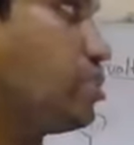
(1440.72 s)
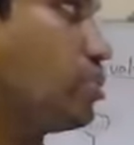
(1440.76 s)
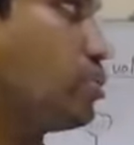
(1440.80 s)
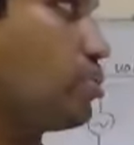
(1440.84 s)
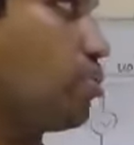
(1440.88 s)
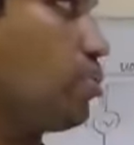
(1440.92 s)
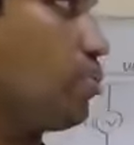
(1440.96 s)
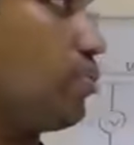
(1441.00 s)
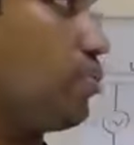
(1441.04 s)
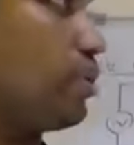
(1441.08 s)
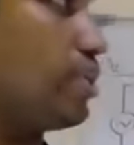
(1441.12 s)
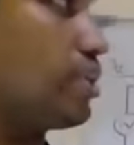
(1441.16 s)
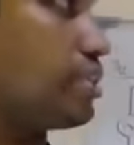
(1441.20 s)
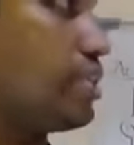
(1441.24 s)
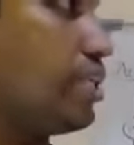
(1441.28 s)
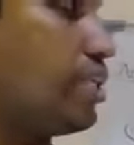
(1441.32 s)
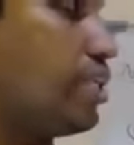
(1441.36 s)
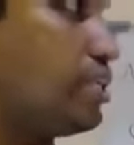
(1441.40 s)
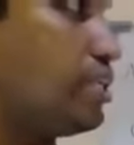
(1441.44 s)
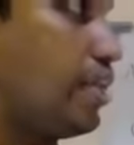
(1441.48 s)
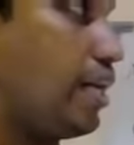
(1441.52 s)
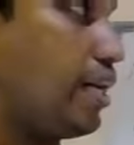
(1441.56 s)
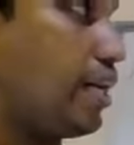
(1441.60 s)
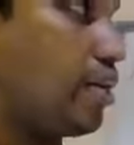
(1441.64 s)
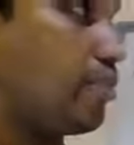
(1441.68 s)
So xl
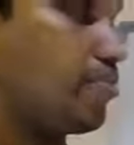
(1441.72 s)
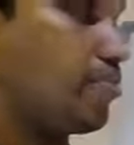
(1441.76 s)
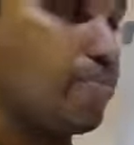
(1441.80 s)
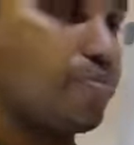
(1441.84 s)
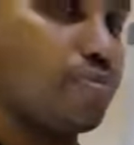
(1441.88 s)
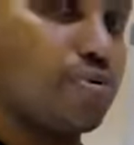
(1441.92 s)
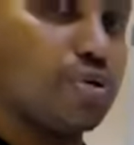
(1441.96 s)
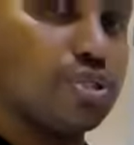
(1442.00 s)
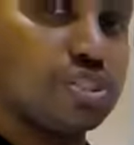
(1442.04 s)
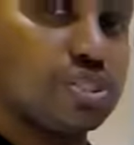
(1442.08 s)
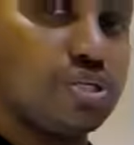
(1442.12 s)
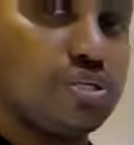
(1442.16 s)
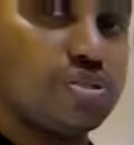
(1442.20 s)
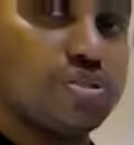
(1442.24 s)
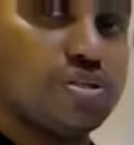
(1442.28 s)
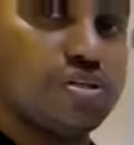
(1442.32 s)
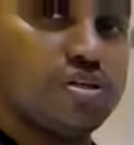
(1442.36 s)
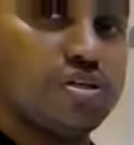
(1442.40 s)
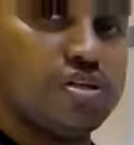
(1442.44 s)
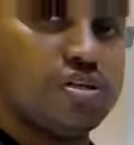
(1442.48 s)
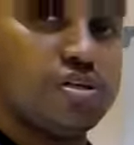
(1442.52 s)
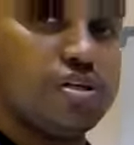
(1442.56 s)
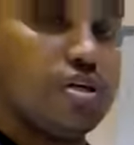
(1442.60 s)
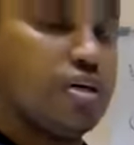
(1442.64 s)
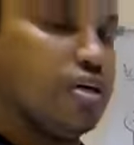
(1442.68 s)
is directly proportional to
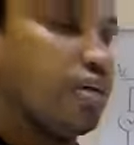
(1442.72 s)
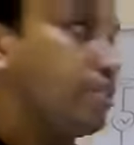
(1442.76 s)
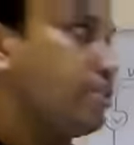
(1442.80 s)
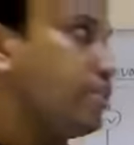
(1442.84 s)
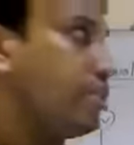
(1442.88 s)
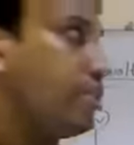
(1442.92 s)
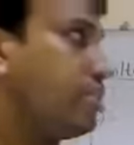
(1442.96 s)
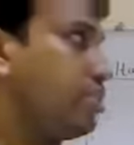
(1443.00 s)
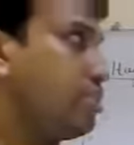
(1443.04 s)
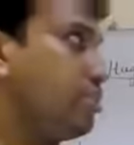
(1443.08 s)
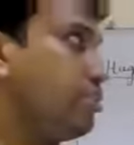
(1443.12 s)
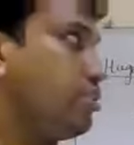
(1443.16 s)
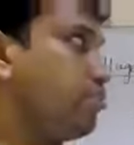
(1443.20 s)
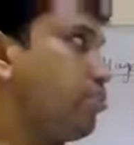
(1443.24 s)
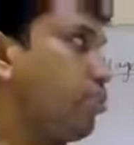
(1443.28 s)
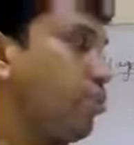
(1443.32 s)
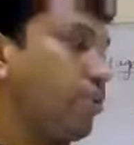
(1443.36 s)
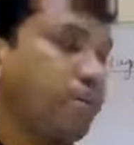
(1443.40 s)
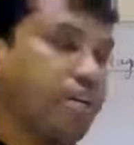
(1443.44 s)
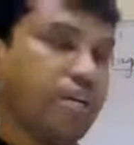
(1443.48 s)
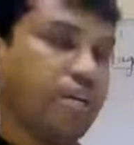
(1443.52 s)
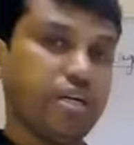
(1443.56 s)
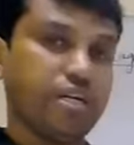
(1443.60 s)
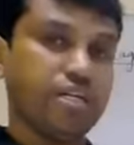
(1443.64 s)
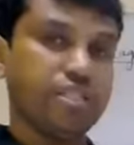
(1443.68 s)
the, this is
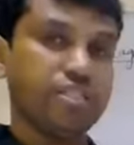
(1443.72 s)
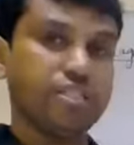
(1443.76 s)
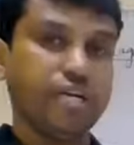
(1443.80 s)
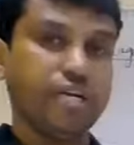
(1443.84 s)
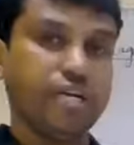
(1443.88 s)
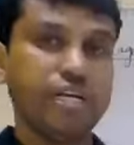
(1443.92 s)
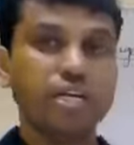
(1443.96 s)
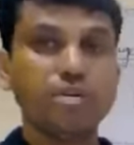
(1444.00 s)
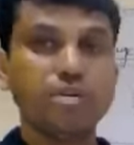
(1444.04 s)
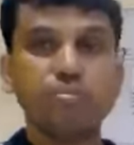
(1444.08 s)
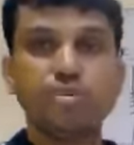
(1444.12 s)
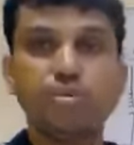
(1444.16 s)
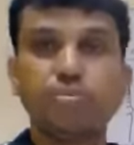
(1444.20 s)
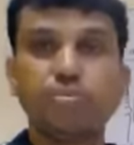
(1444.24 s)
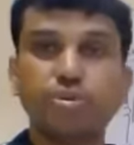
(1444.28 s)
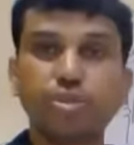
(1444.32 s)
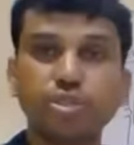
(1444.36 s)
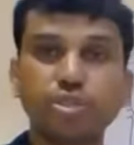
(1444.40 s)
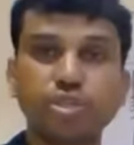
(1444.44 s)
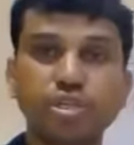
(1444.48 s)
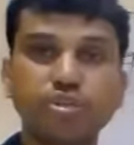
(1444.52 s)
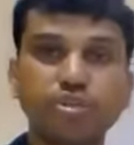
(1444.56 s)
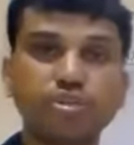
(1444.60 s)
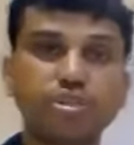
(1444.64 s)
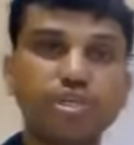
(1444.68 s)
important, it's directly
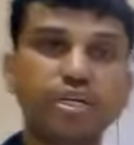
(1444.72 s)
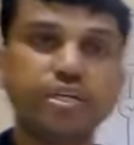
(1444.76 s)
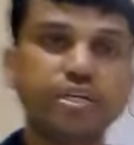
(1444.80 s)
proportional to the